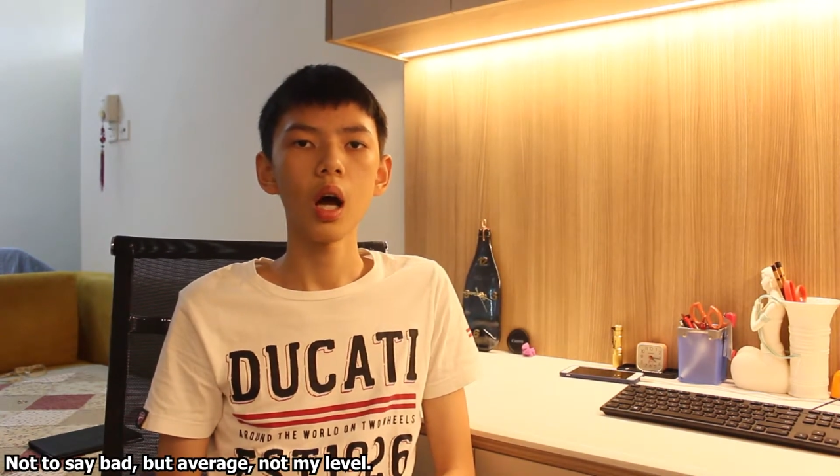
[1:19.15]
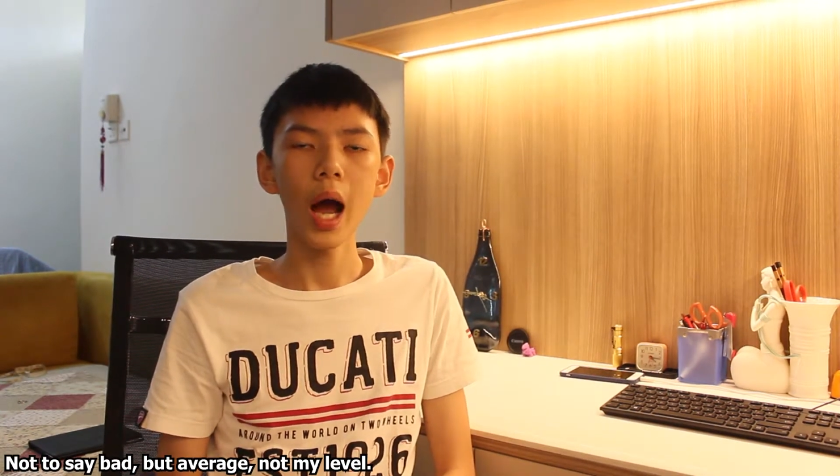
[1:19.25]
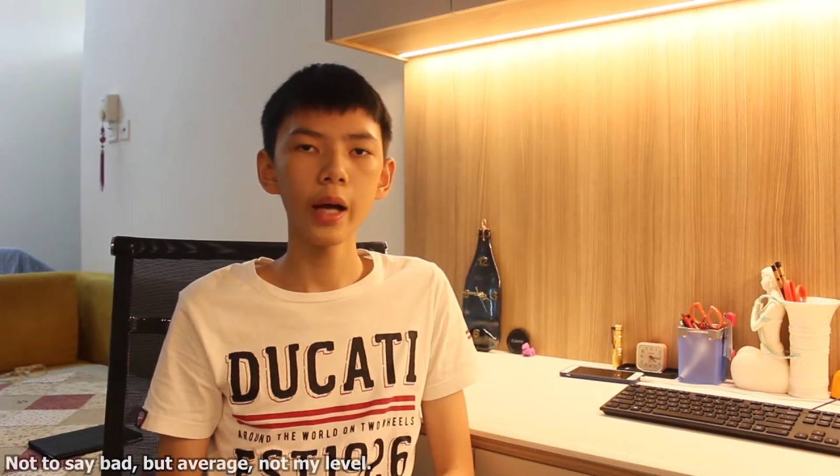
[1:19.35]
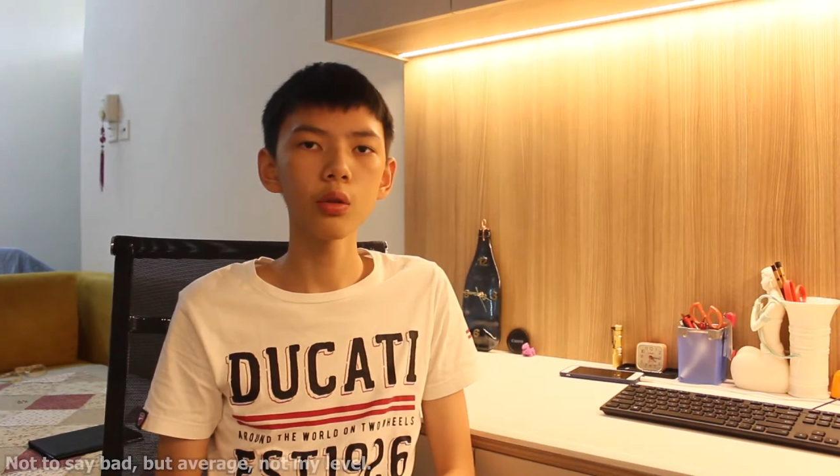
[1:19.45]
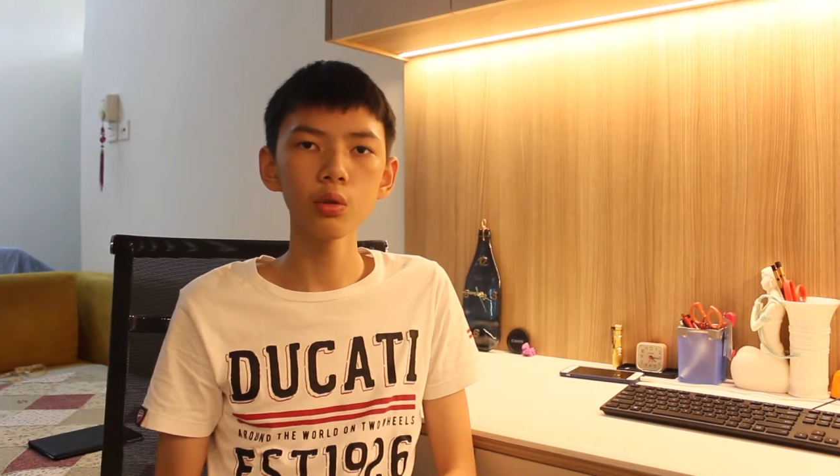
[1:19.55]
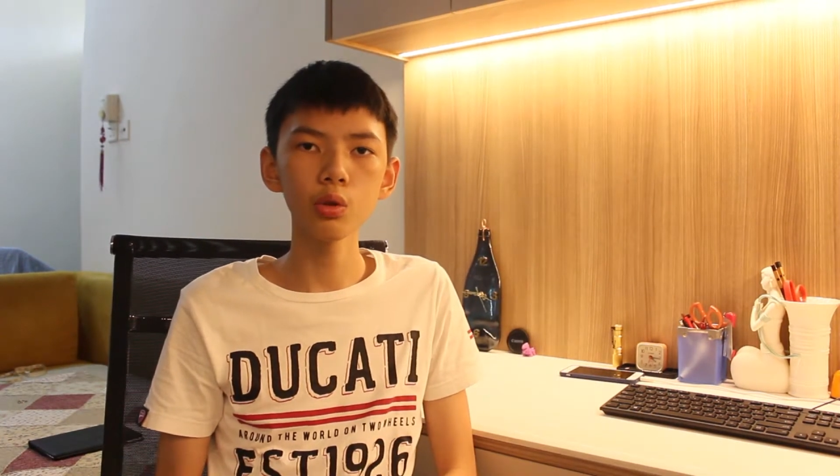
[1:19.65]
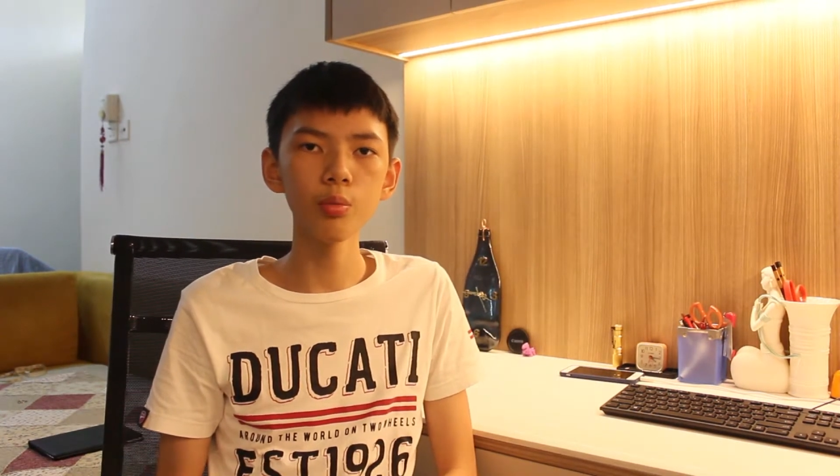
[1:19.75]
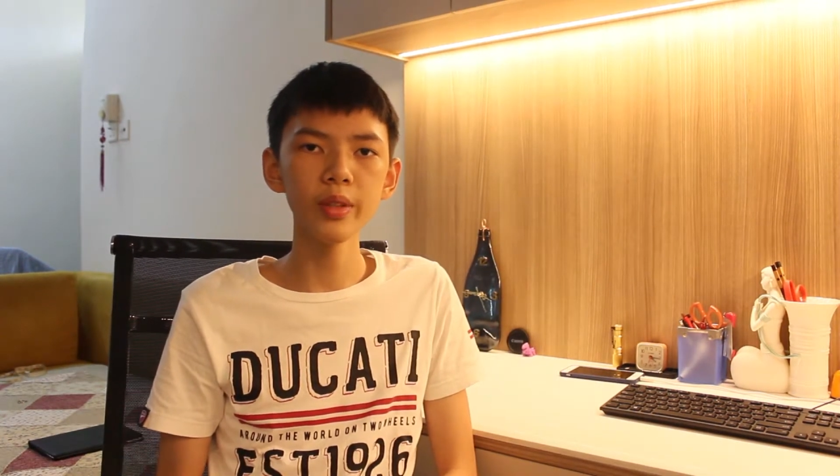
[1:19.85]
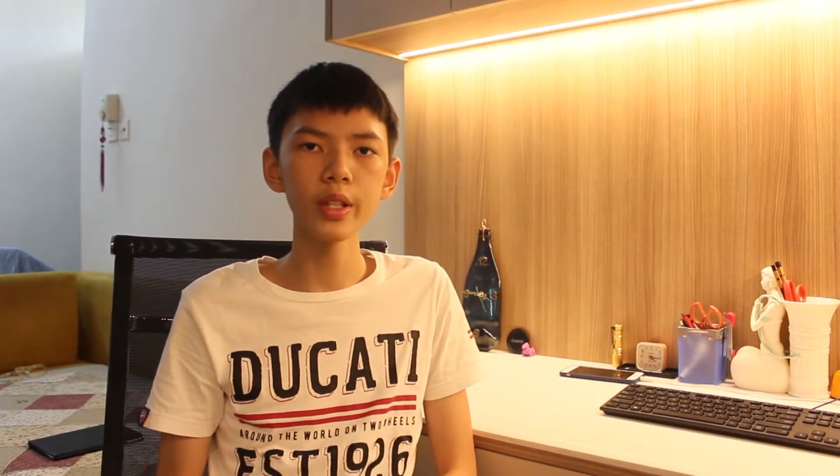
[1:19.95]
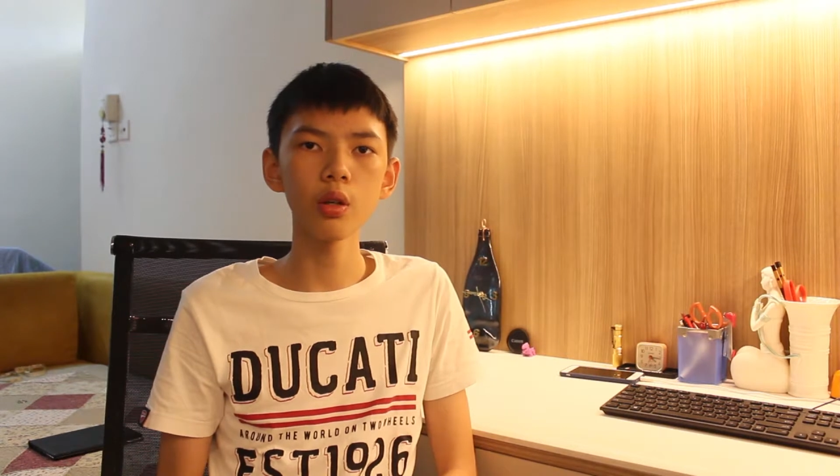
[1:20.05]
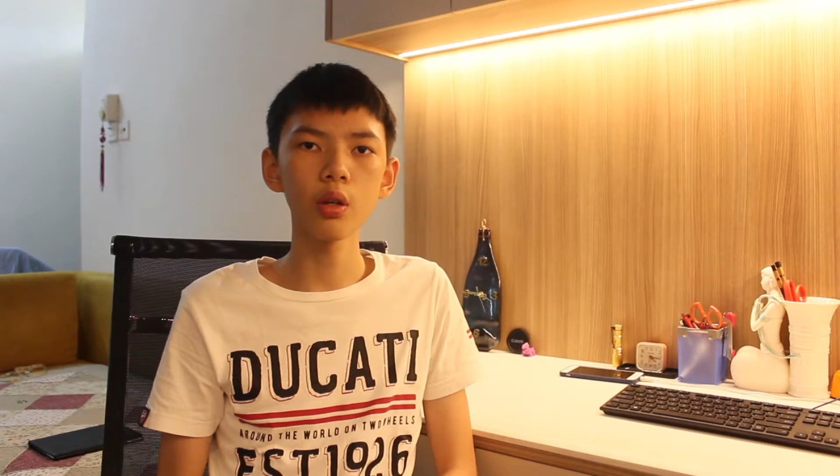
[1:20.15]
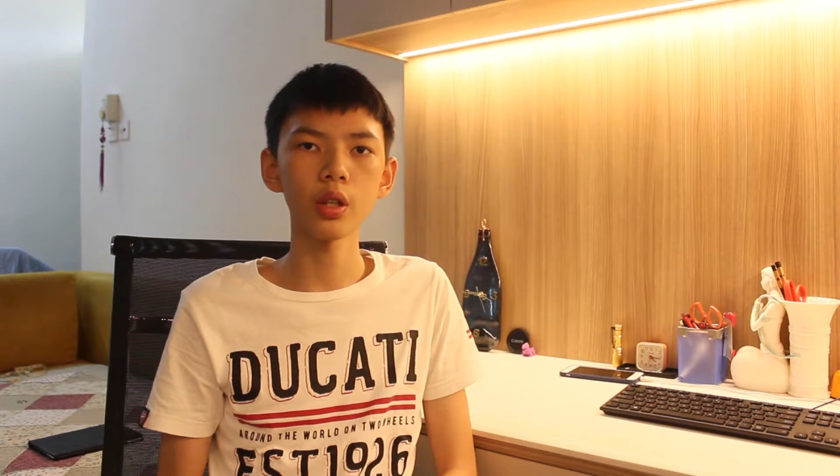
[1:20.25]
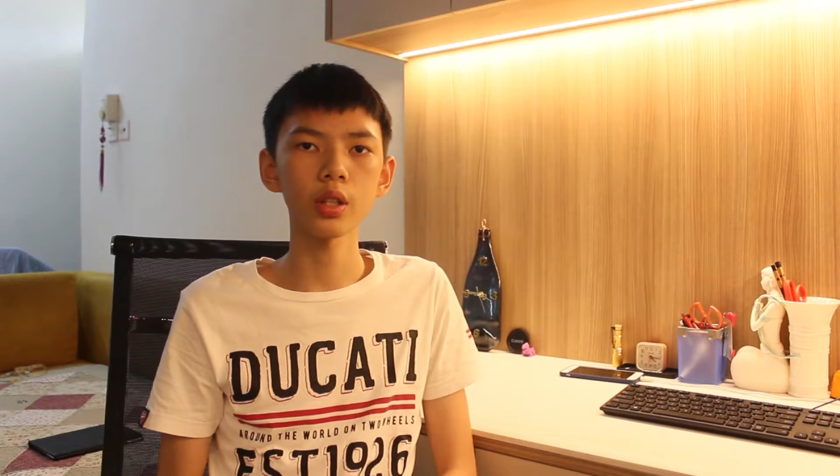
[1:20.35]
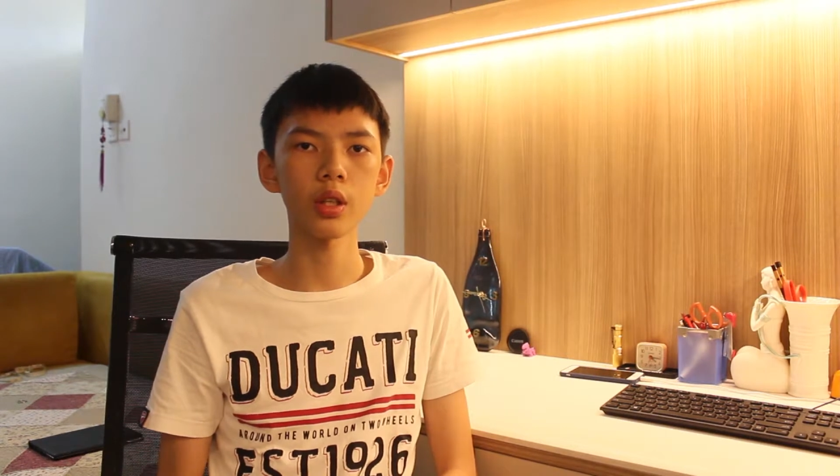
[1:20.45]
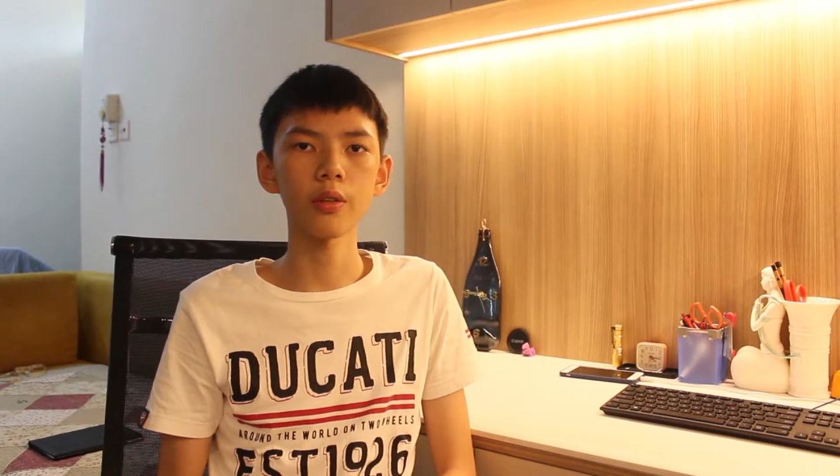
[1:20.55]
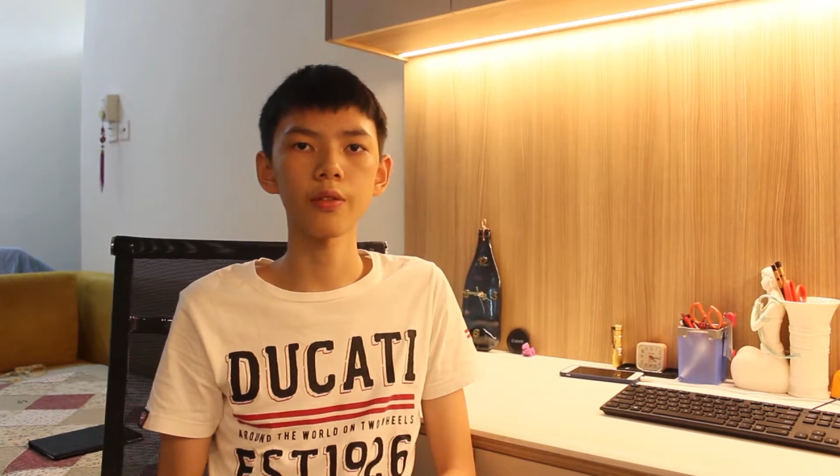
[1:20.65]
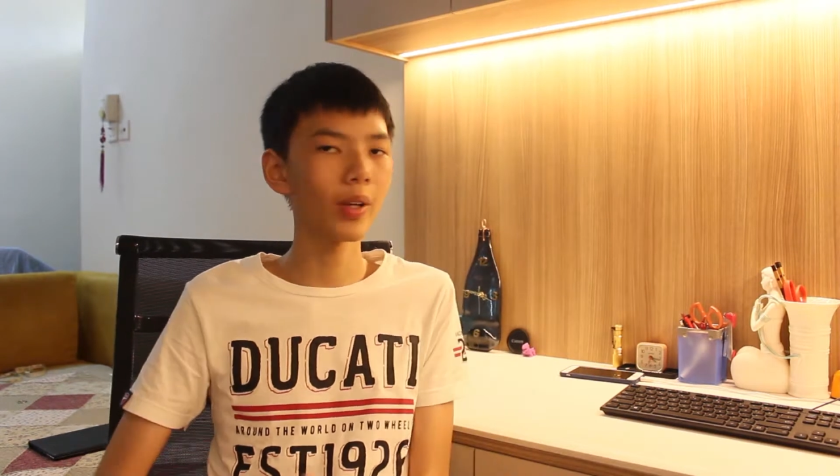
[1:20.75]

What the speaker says: I don't do mediocre stuff.